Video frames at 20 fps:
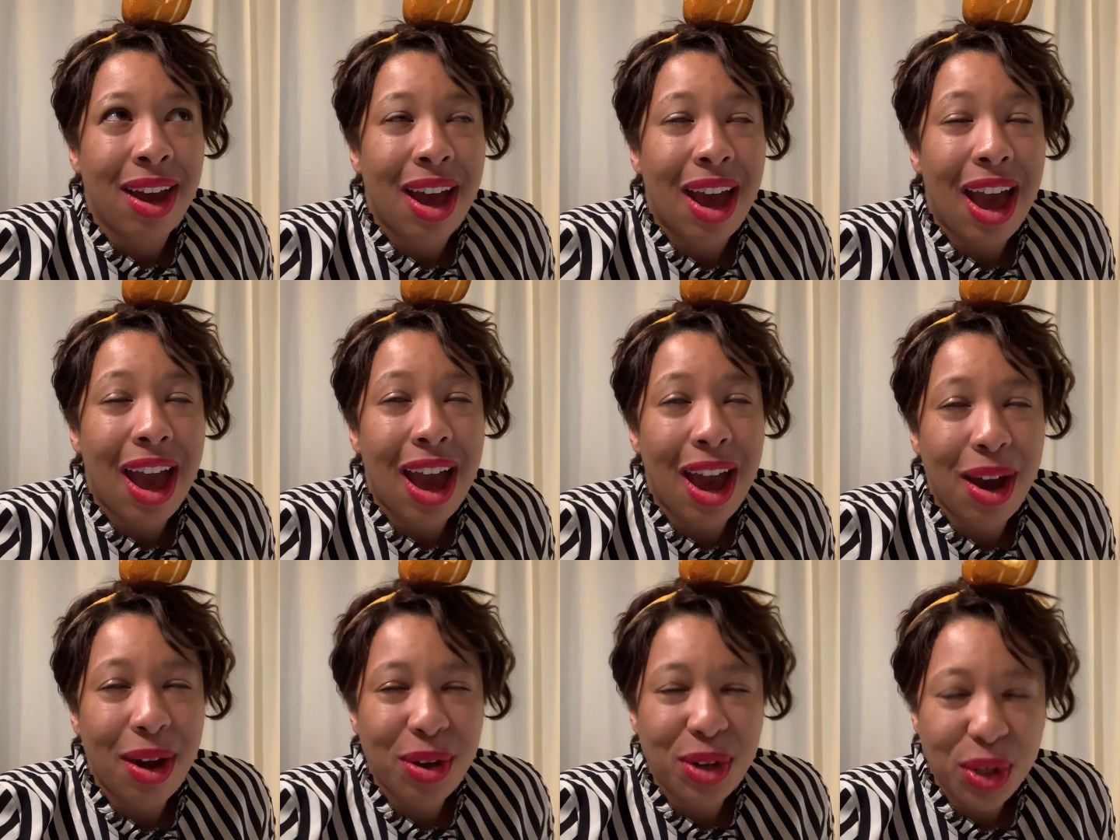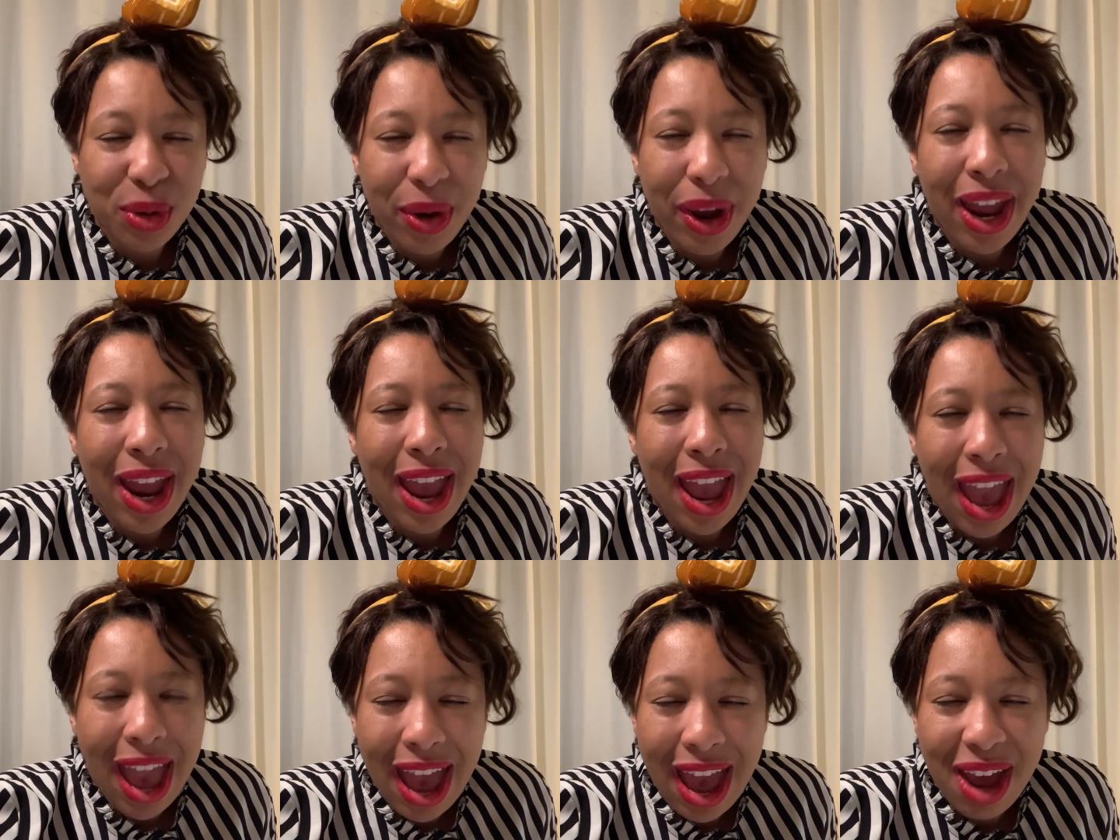how do I
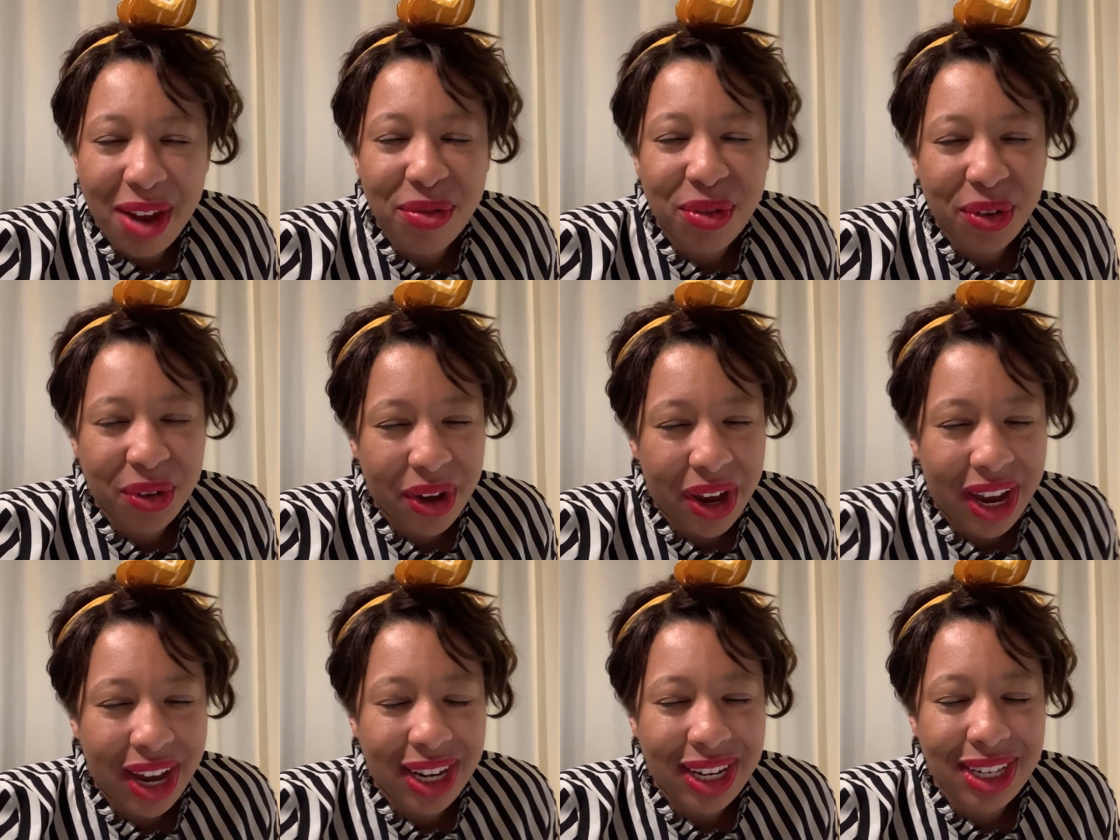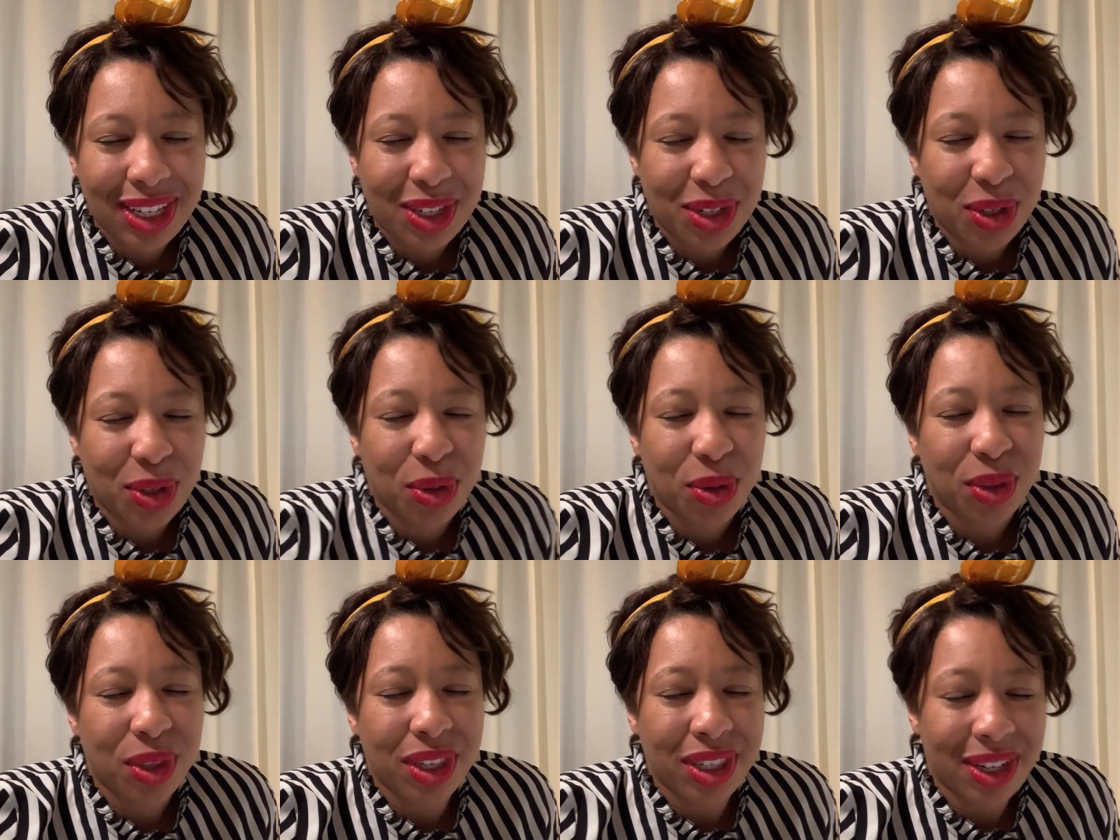add variety to
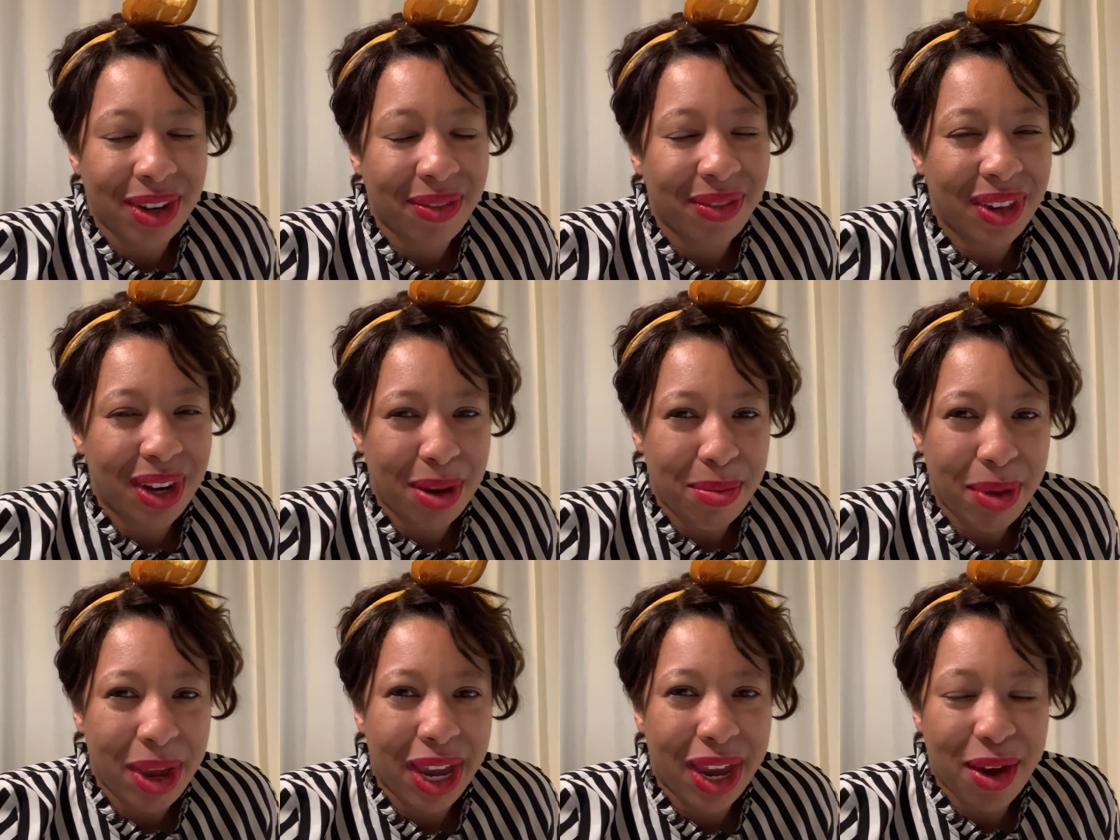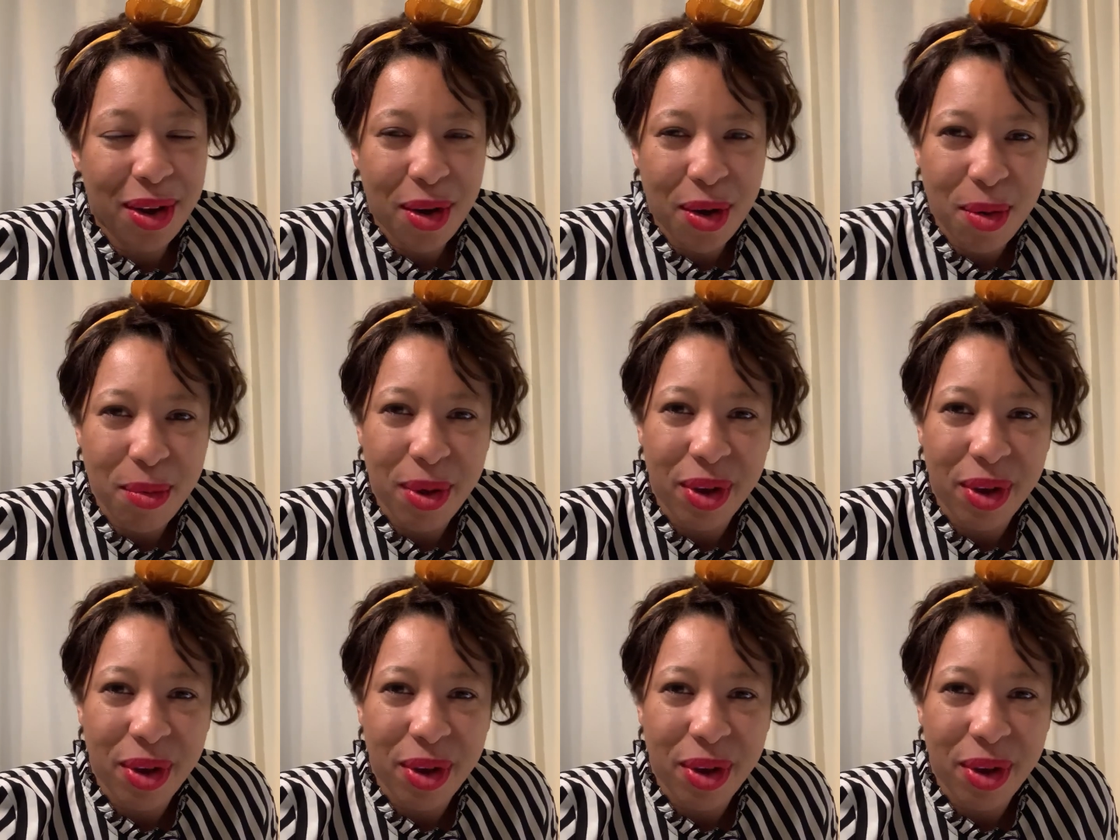the stuff that I make at home?